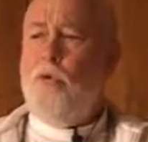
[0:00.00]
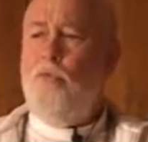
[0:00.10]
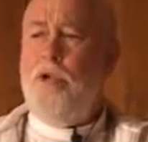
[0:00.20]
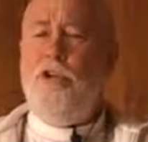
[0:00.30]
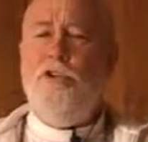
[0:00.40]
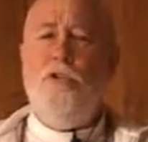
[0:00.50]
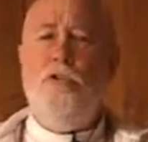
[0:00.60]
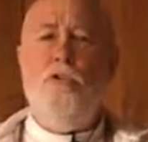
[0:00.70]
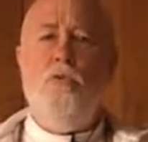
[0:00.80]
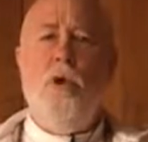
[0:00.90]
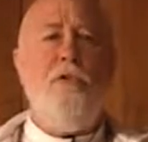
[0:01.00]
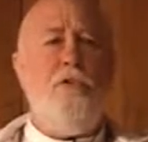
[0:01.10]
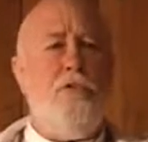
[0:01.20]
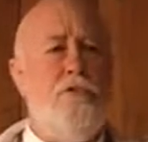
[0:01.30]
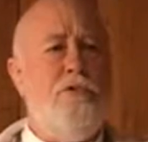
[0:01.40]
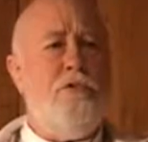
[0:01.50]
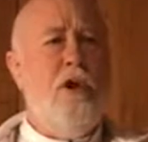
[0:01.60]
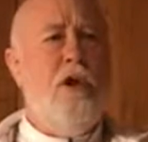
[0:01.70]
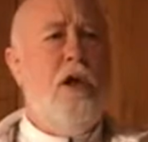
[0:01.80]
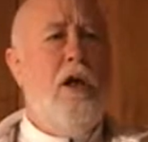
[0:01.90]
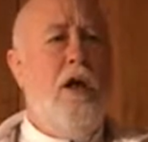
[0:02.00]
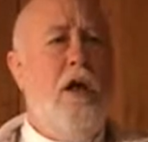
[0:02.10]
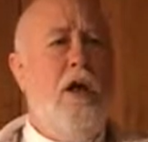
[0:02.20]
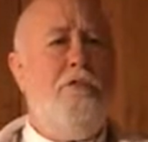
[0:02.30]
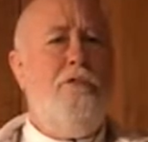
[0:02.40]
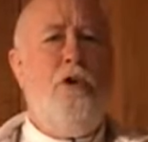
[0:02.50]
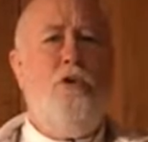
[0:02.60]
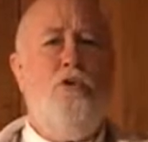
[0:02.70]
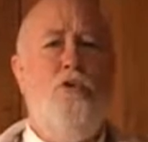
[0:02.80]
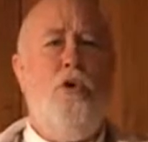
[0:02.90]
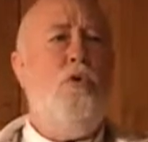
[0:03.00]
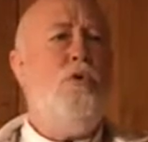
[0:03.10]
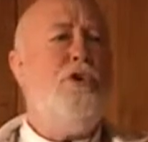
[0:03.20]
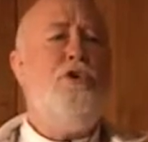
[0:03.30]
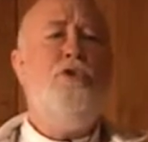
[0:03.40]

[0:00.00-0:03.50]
regional directors of whole